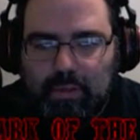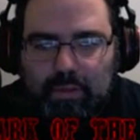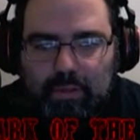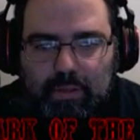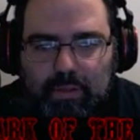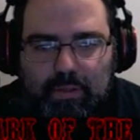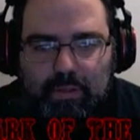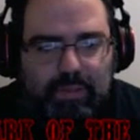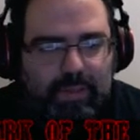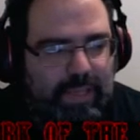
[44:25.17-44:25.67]

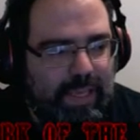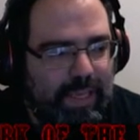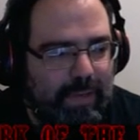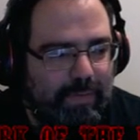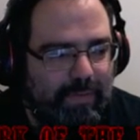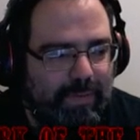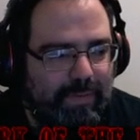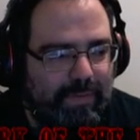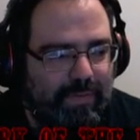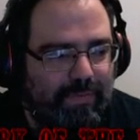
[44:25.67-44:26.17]
These
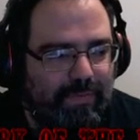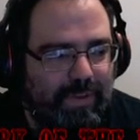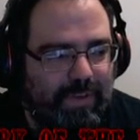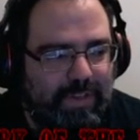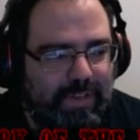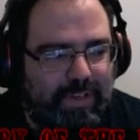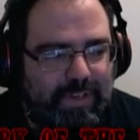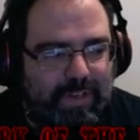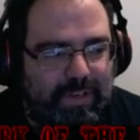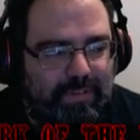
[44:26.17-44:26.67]
games
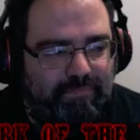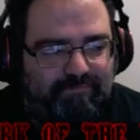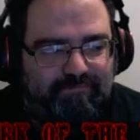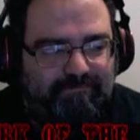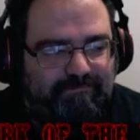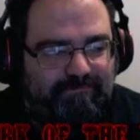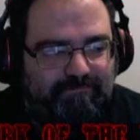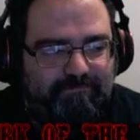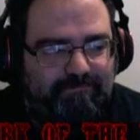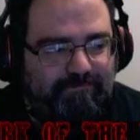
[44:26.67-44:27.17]
really didn't...
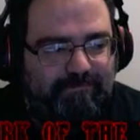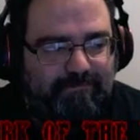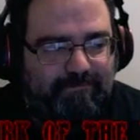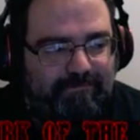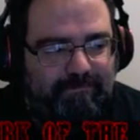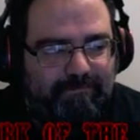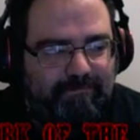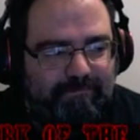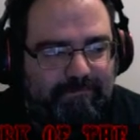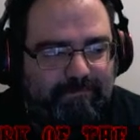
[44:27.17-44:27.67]

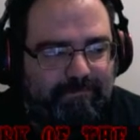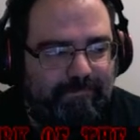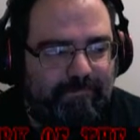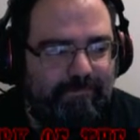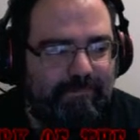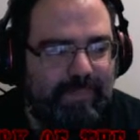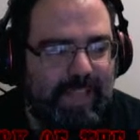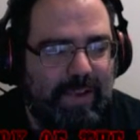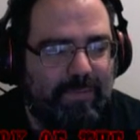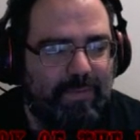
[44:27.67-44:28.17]

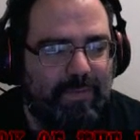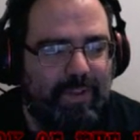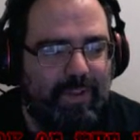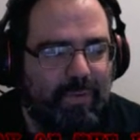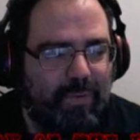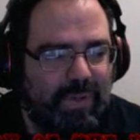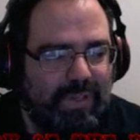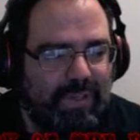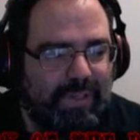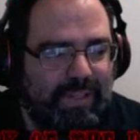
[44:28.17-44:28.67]
That really
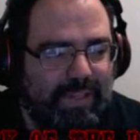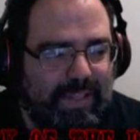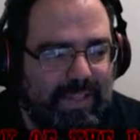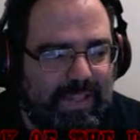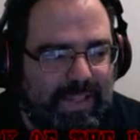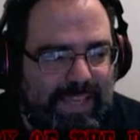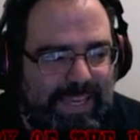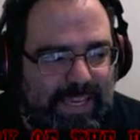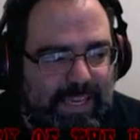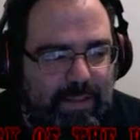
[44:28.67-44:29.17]
wasn't the
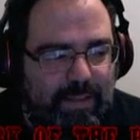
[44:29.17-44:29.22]
thing.